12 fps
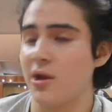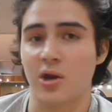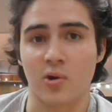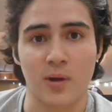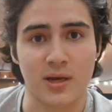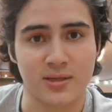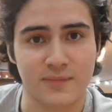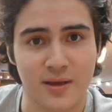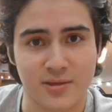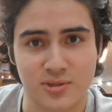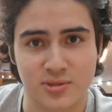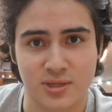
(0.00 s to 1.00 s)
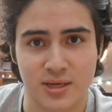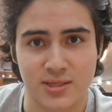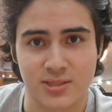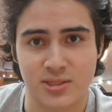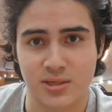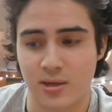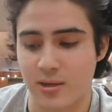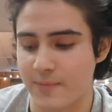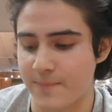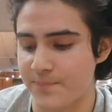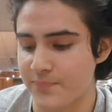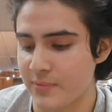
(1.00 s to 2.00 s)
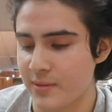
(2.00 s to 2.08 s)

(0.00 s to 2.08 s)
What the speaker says: corrective exercise, and